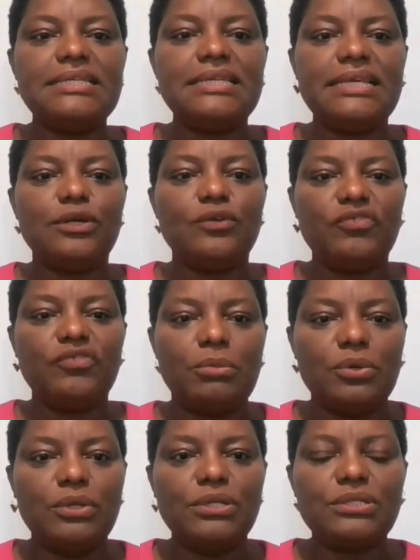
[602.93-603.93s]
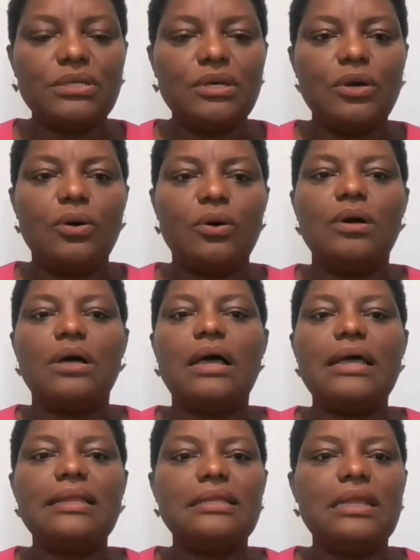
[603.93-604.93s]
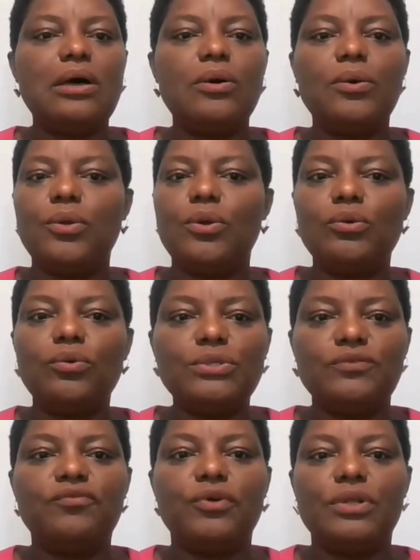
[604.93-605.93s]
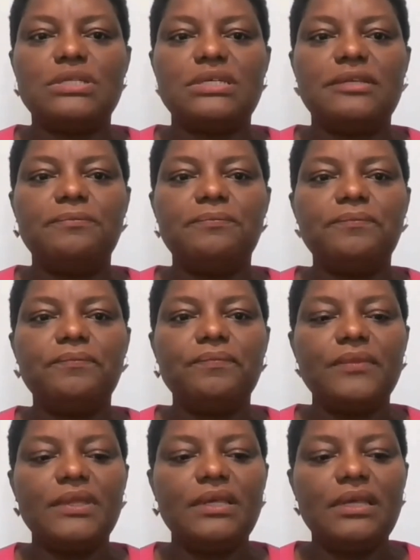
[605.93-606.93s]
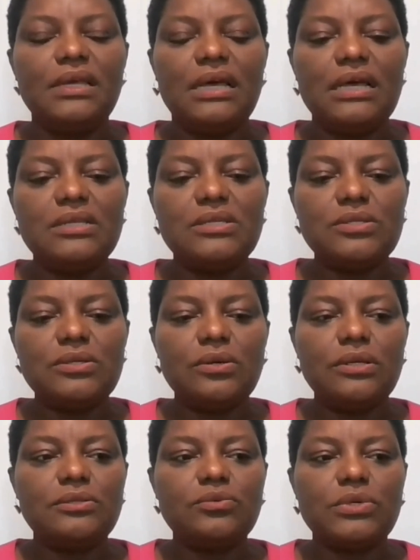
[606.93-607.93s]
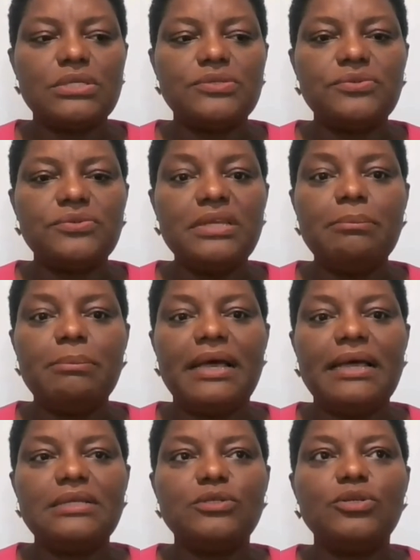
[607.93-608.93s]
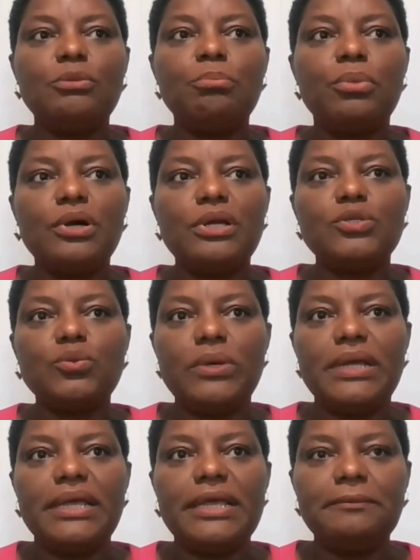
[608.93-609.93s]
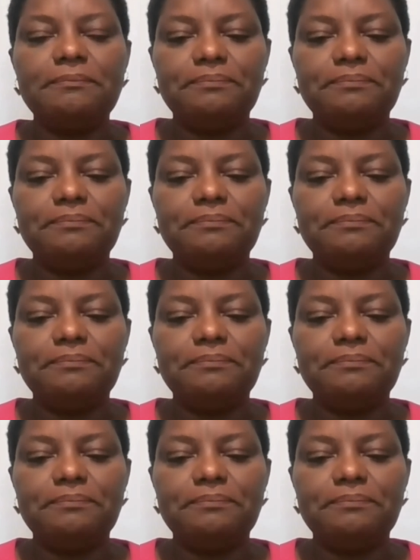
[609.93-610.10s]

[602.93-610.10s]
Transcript: date of the month, and now you're defaulting. And so it was really bad to the point where